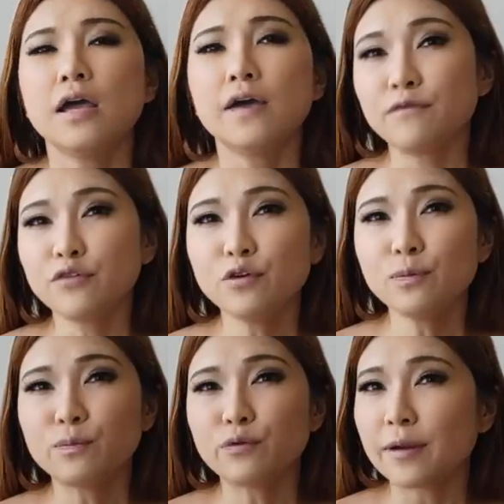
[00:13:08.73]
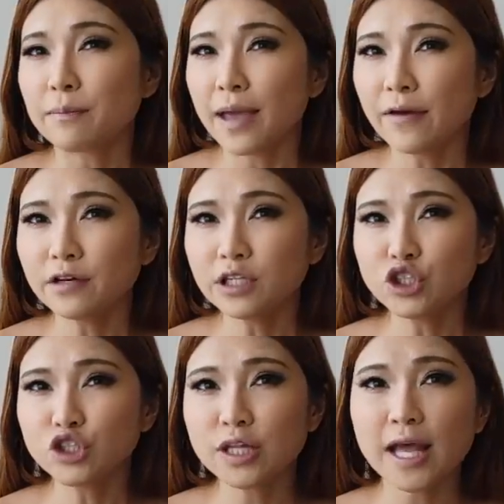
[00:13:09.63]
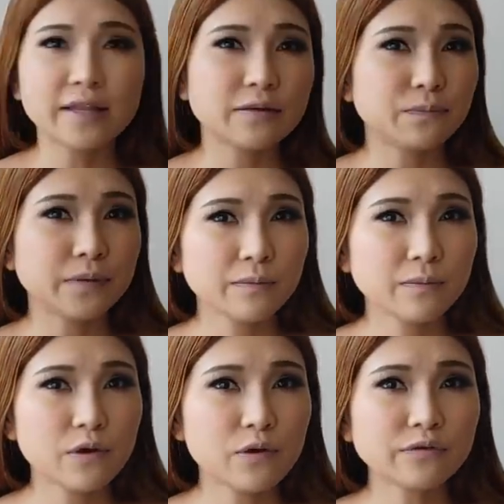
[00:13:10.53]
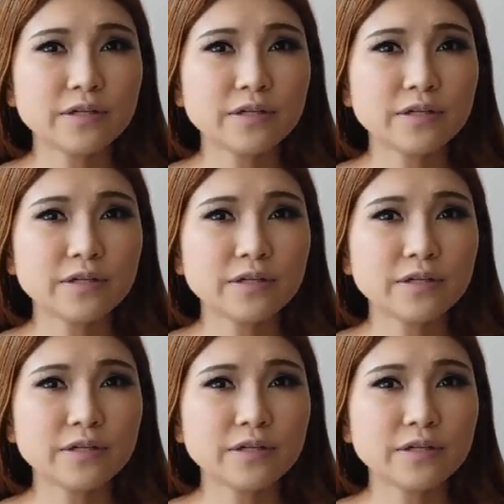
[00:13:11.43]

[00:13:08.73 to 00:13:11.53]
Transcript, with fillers: If you primarily shoot other people,